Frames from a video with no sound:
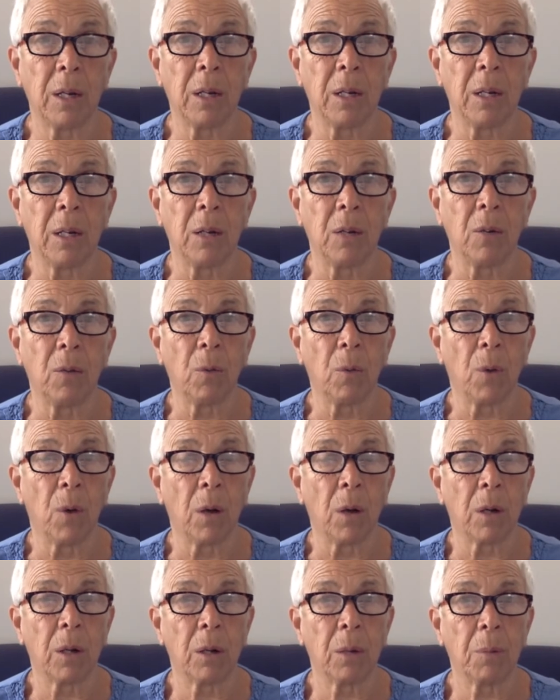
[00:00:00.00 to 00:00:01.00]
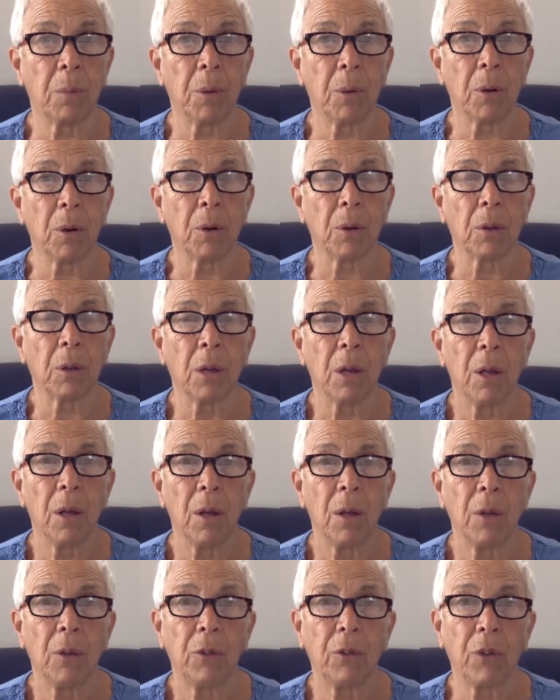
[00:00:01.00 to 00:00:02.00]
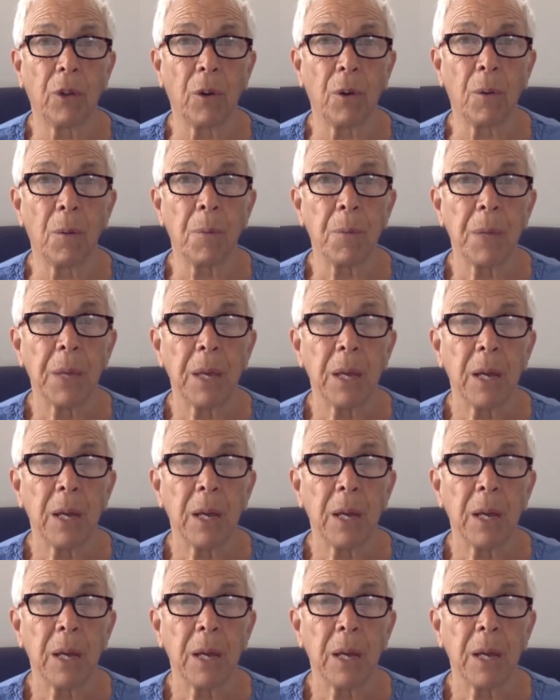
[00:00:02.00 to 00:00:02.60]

and didn't want at a birth. So